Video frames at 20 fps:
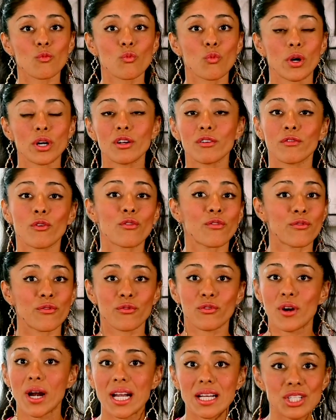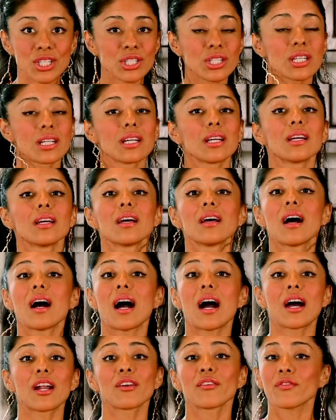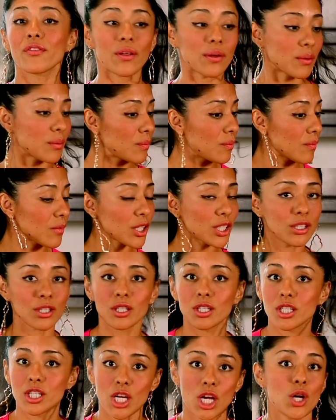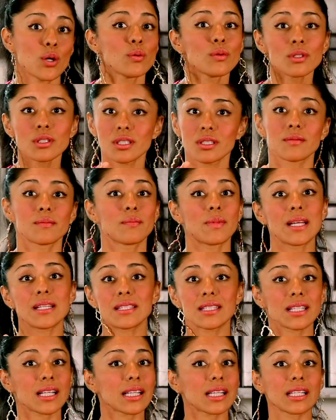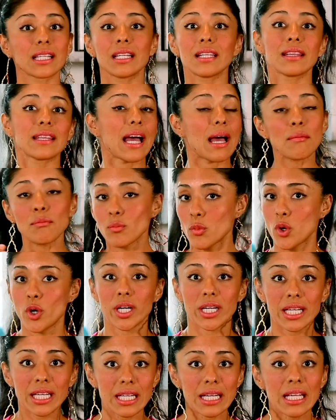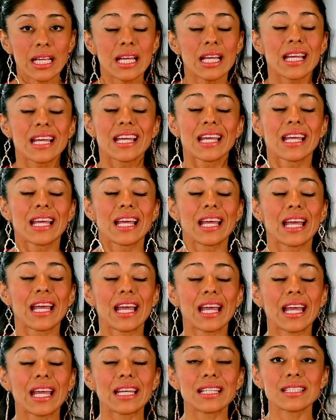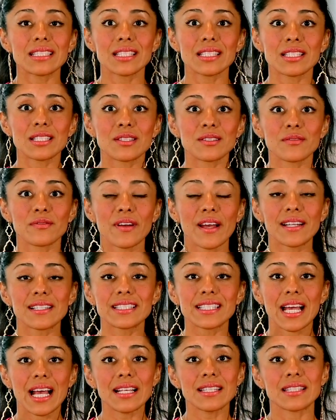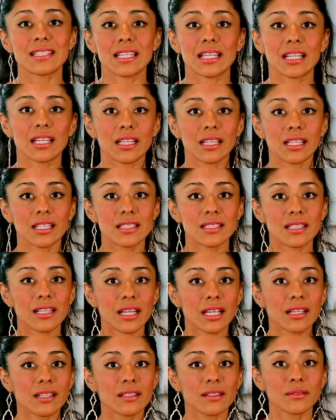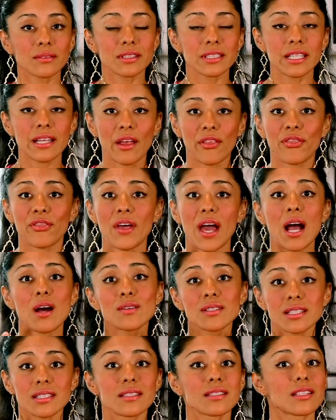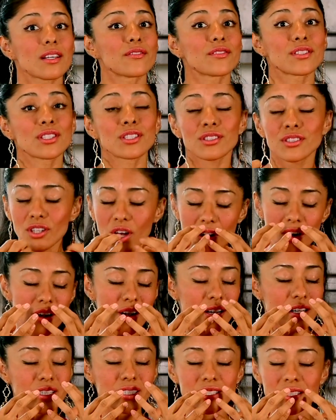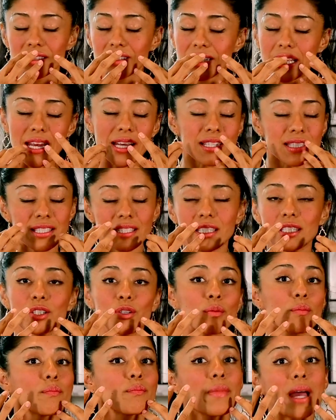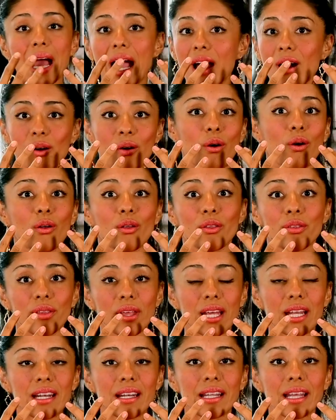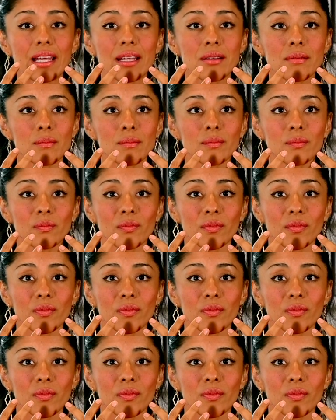wonderful fresh out of the goat, basically that morning, it's just fantastic. It's like thousands of stars dancing in your mouth, and then